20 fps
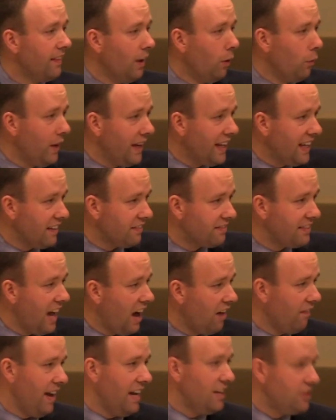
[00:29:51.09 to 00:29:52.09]
that we get
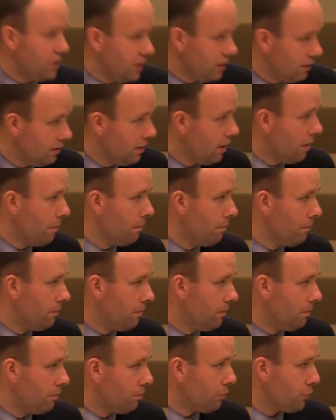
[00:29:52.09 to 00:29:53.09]
salvation
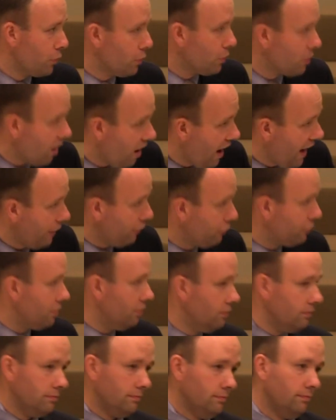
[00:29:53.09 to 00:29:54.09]
through Christ.